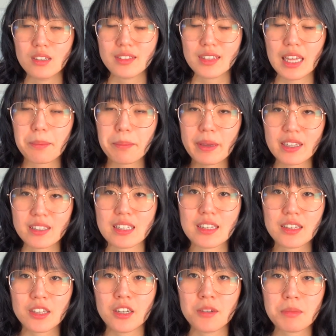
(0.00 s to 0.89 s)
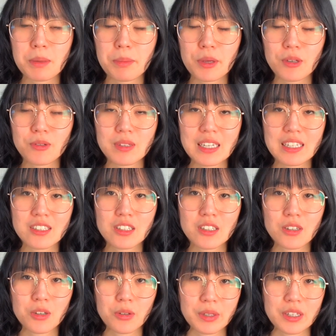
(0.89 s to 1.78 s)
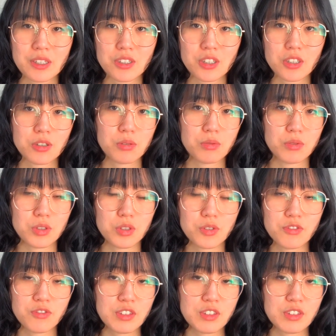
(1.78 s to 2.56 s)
That being said though, maybe you'll need to only do